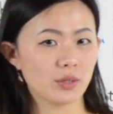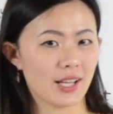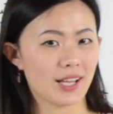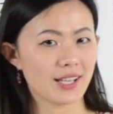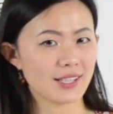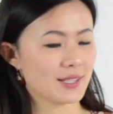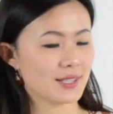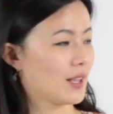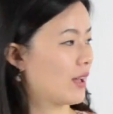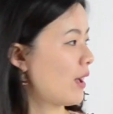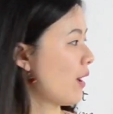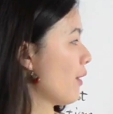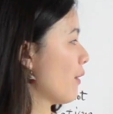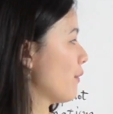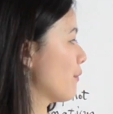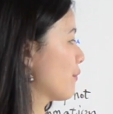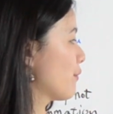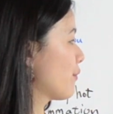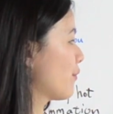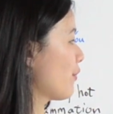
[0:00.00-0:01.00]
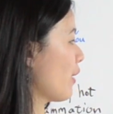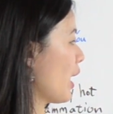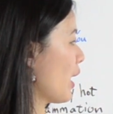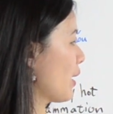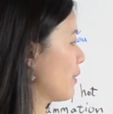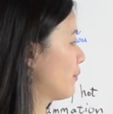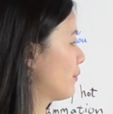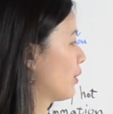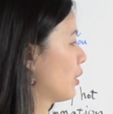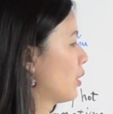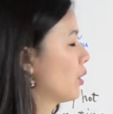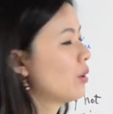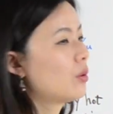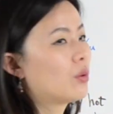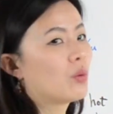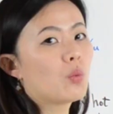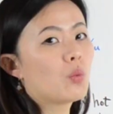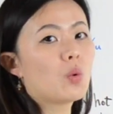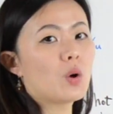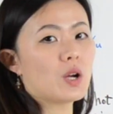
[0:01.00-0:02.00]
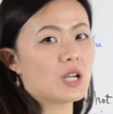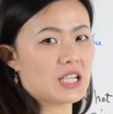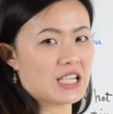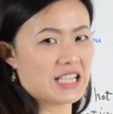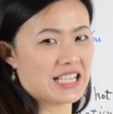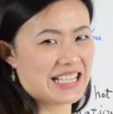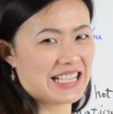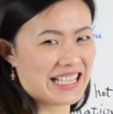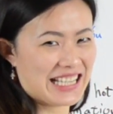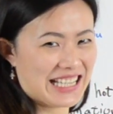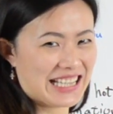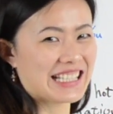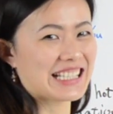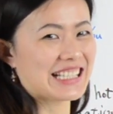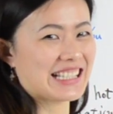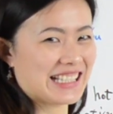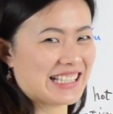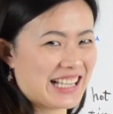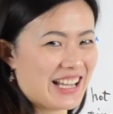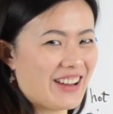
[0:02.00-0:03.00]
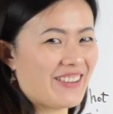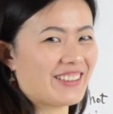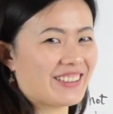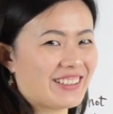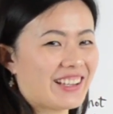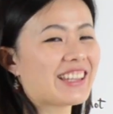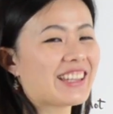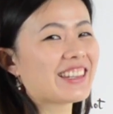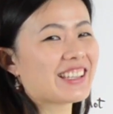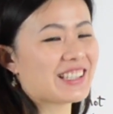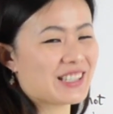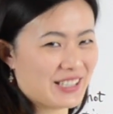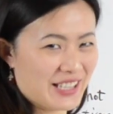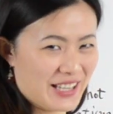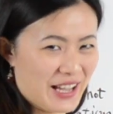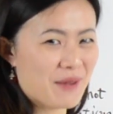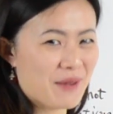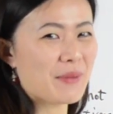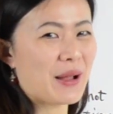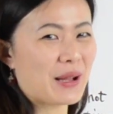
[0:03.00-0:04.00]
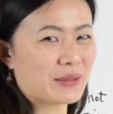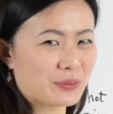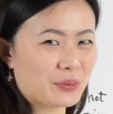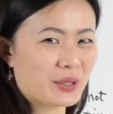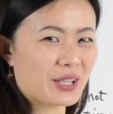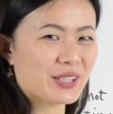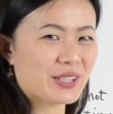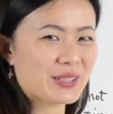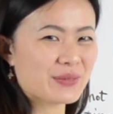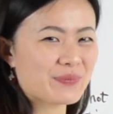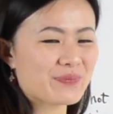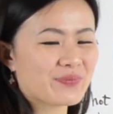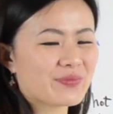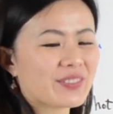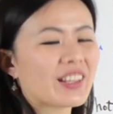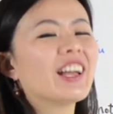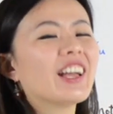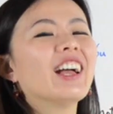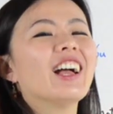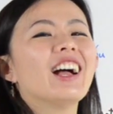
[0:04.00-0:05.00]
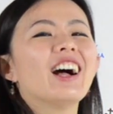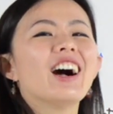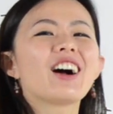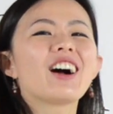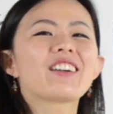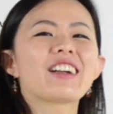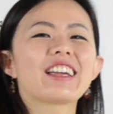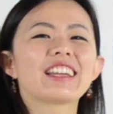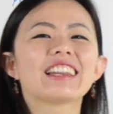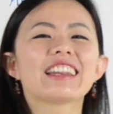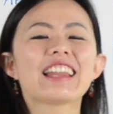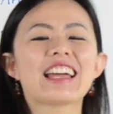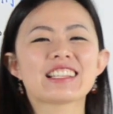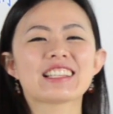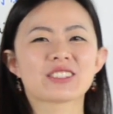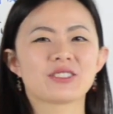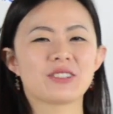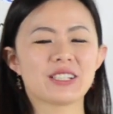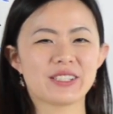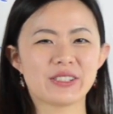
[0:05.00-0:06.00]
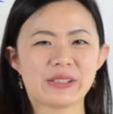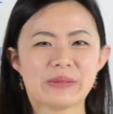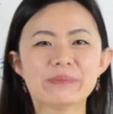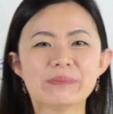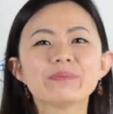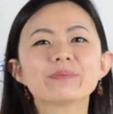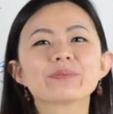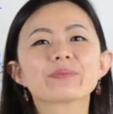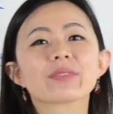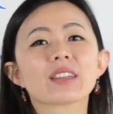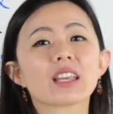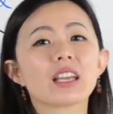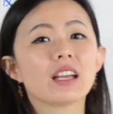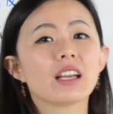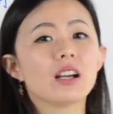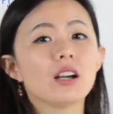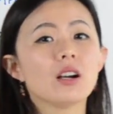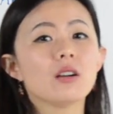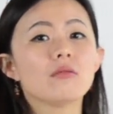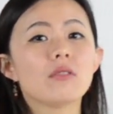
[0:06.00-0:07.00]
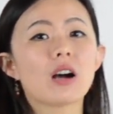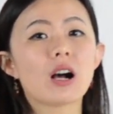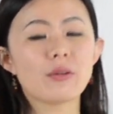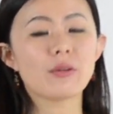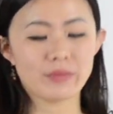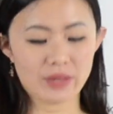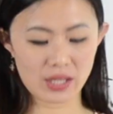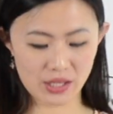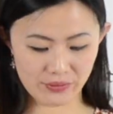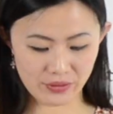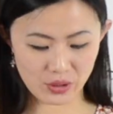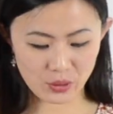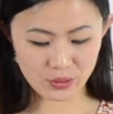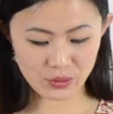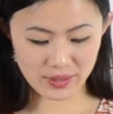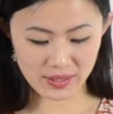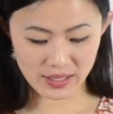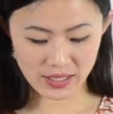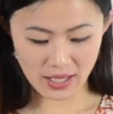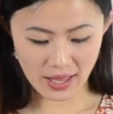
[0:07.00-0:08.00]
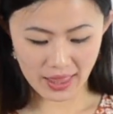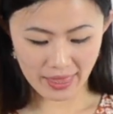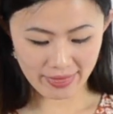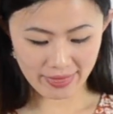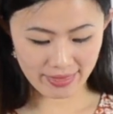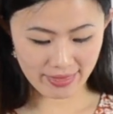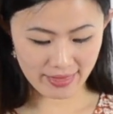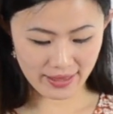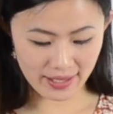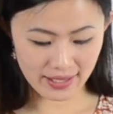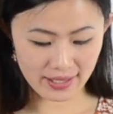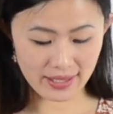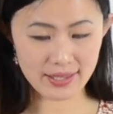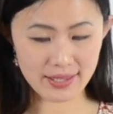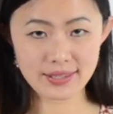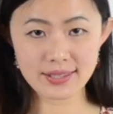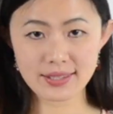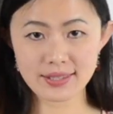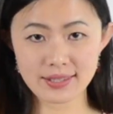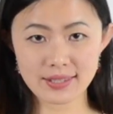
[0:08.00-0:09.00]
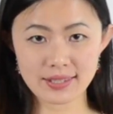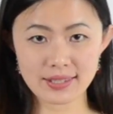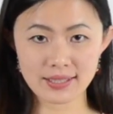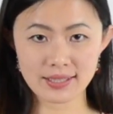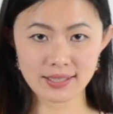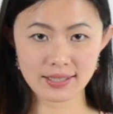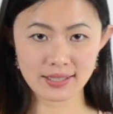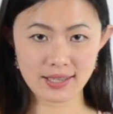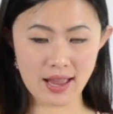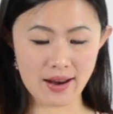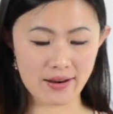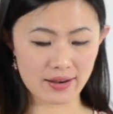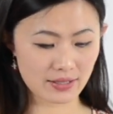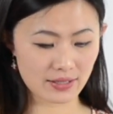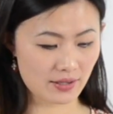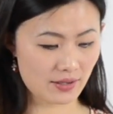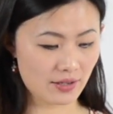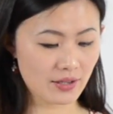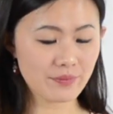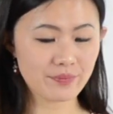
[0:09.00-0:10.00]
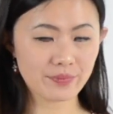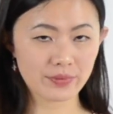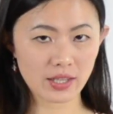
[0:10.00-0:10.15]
has 5 wood in this character, in this compound word. All right, last question. Well, if you see this character